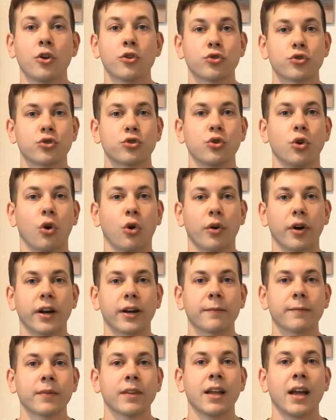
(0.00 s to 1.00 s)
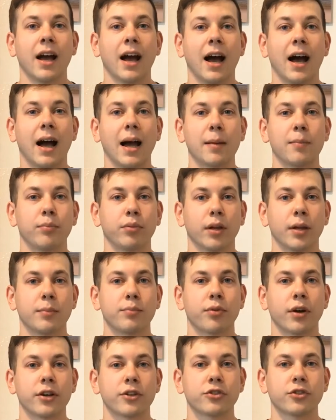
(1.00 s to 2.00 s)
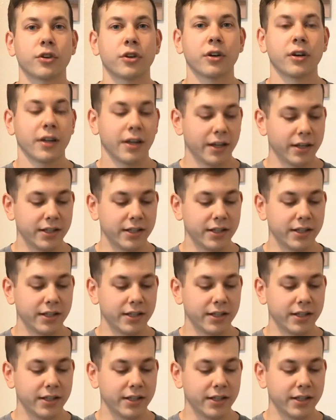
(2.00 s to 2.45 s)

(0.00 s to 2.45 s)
snoring, high blood pressure,